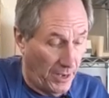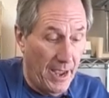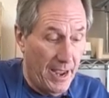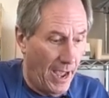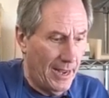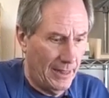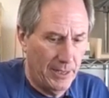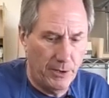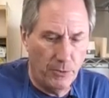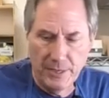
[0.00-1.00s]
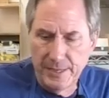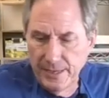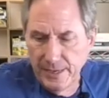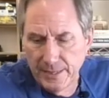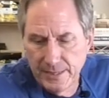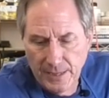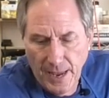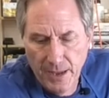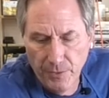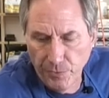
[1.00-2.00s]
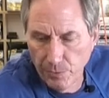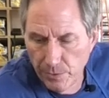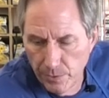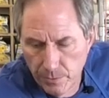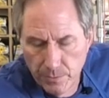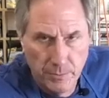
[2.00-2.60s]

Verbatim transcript: I, I, literally did sand through